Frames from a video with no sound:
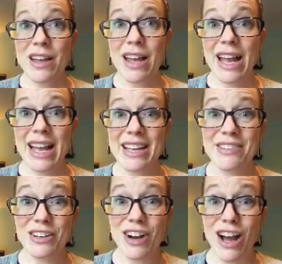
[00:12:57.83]
and
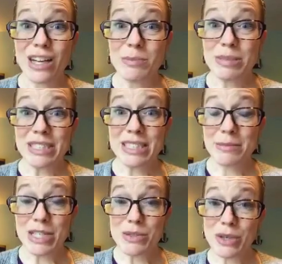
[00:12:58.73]
they're not completing
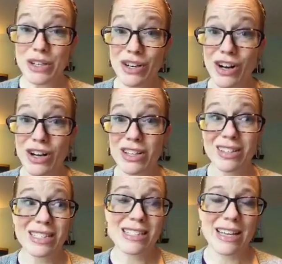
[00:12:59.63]
much work at all,
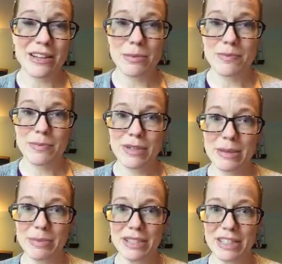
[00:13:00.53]
like say they're
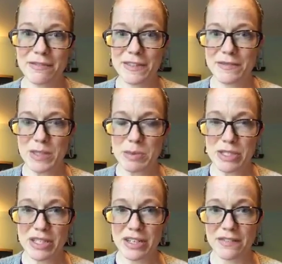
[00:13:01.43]
completing
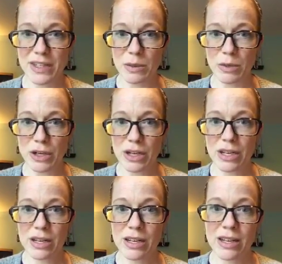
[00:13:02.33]
50% of their work
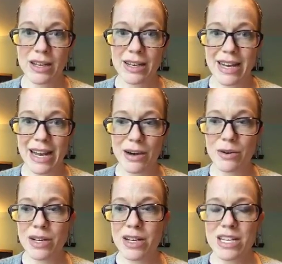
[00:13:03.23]
now,
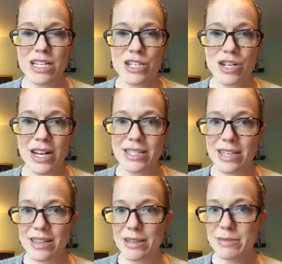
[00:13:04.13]
trying to
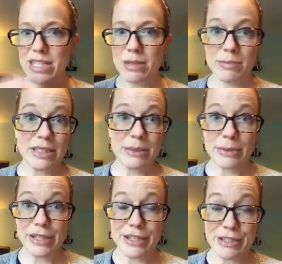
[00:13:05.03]
get them to complete
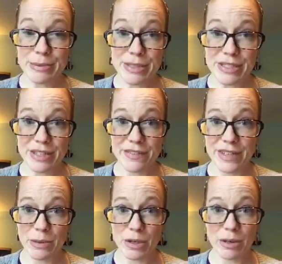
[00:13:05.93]
100% of
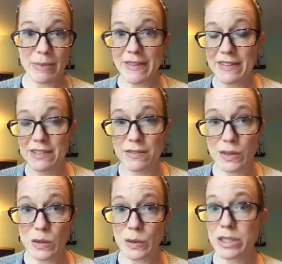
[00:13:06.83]
their work by the end of the
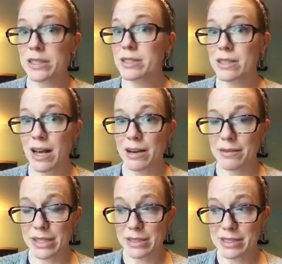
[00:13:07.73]
school year is not a
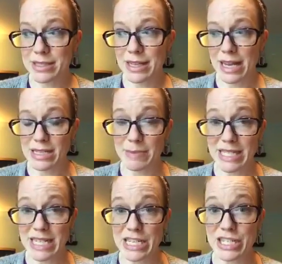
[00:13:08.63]
realistic
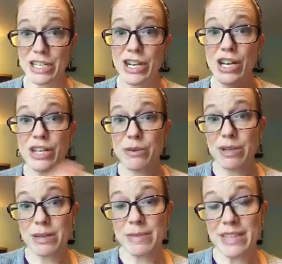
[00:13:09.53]
expectation. You want
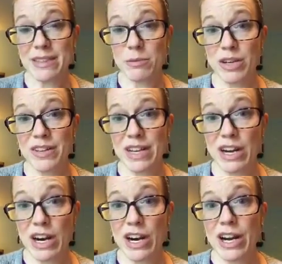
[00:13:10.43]
to meet them where they
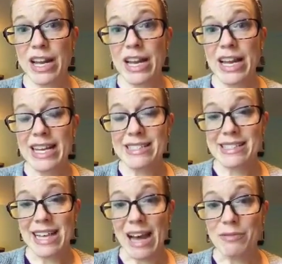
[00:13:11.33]
are and
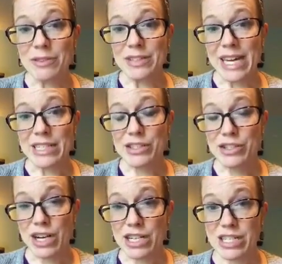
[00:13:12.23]
scaffold that
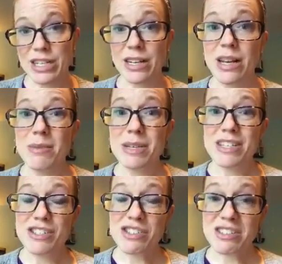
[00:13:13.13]
instruction,
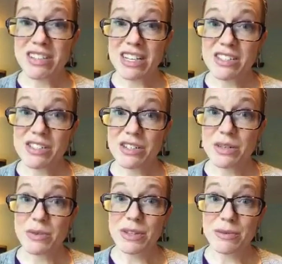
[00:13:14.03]
because just like a student
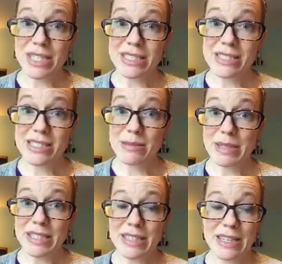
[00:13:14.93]
with a reading
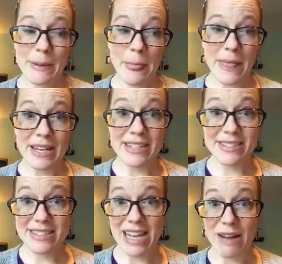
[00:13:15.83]
disability needs
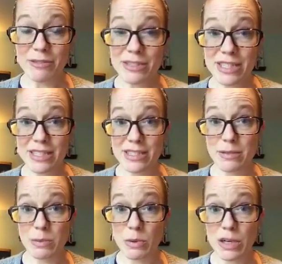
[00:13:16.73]
scaffolding and
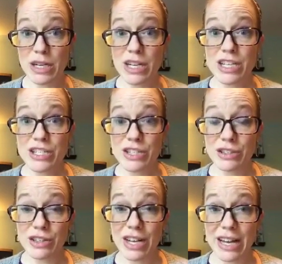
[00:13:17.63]
support to
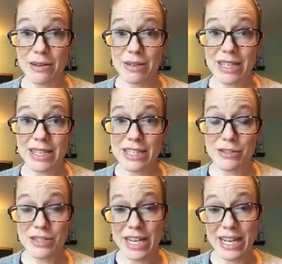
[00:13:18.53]
learn how to read, and you
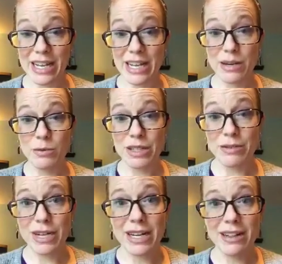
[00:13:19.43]
take it kind of one
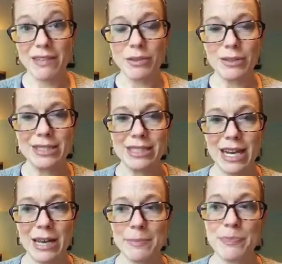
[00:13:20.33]
reading level at a
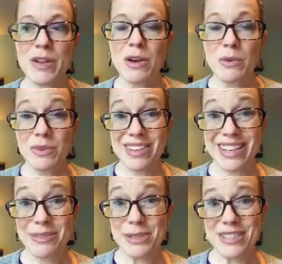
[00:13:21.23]
time, with a
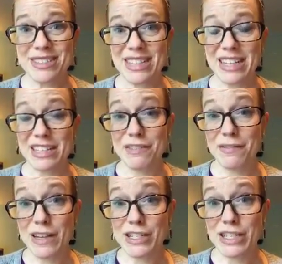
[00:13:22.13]
kid with executive
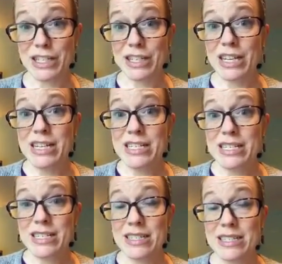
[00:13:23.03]
function
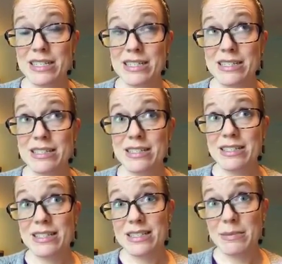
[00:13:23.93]

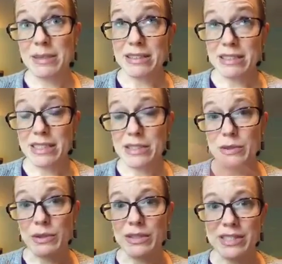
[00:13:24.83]
disabilities
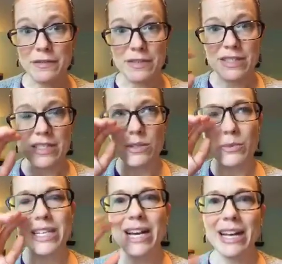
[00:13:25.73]
or differences,
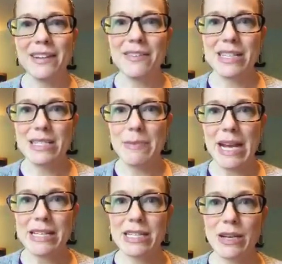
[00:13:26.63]
we kind of
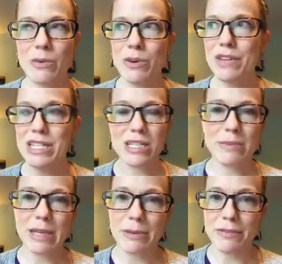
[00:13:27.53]
expect, well, they should
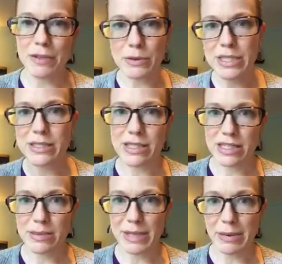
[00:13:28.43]
be able to focus, they
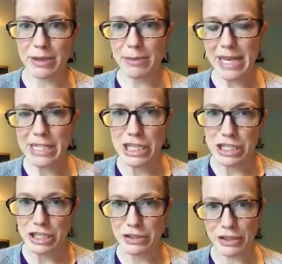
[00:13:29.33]
should be able to pay
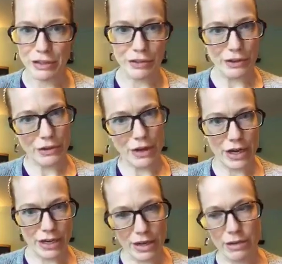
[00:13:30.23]
attention, they're in third
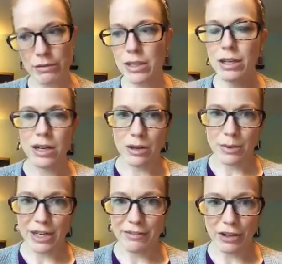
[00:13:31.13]
grade now, or
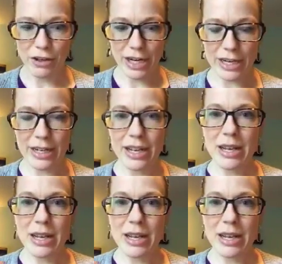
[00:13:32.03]
whatever grade.